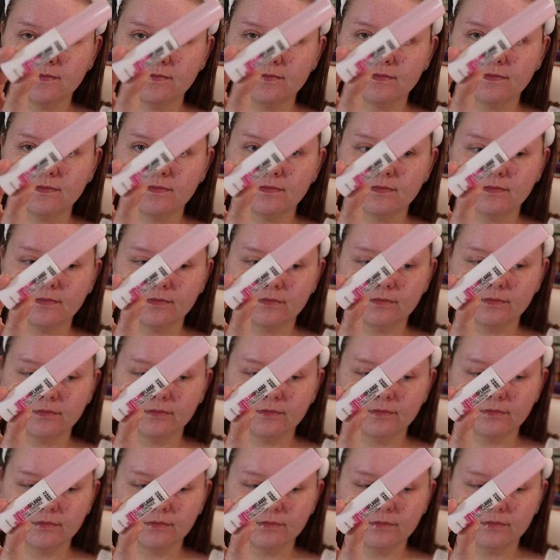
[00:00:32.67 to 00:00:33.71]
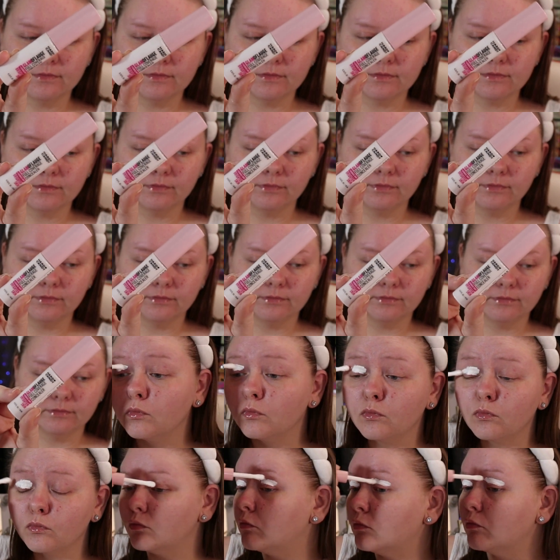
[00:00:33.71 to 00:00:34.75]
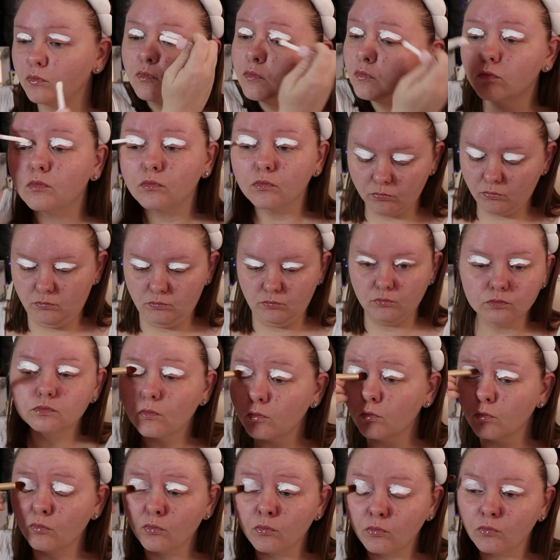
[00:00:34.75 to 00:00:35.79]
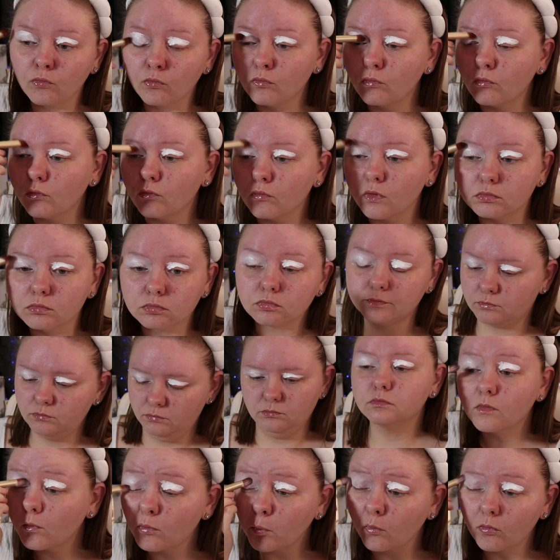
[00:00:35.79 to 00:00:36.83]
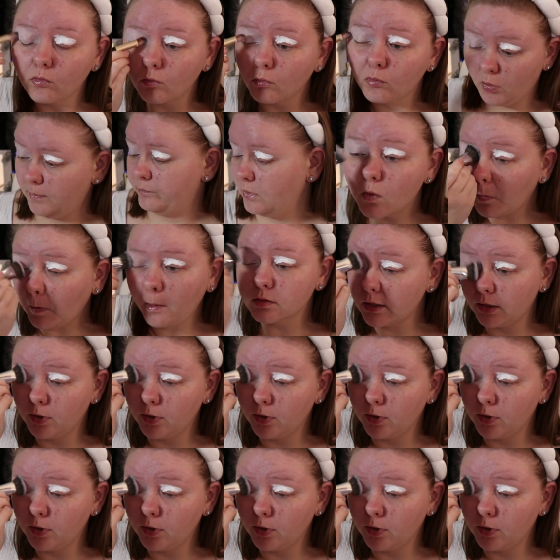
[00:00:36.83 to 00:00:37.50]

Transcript: Nobody speaks.